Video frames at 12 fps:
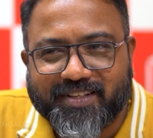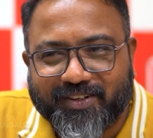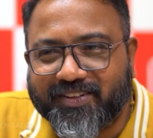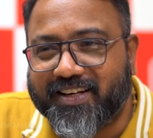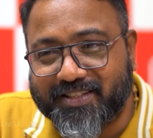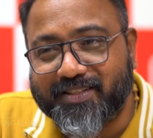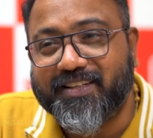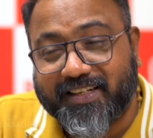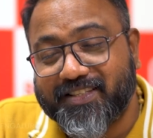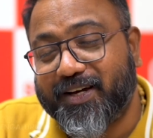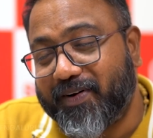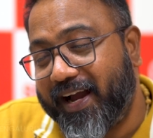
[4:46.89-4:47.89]

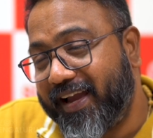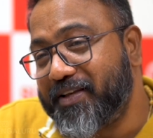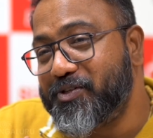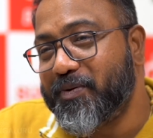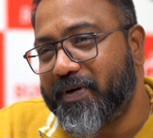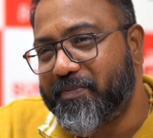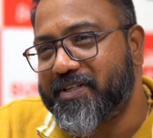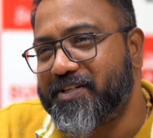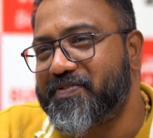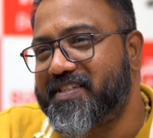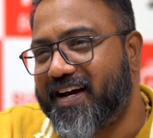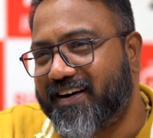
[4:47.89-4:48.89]
That's how I assume it must
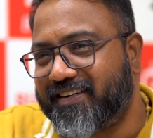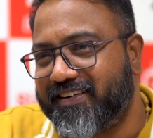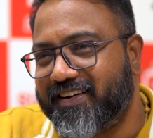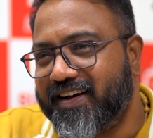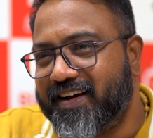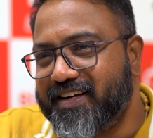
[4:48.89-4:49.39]
have started.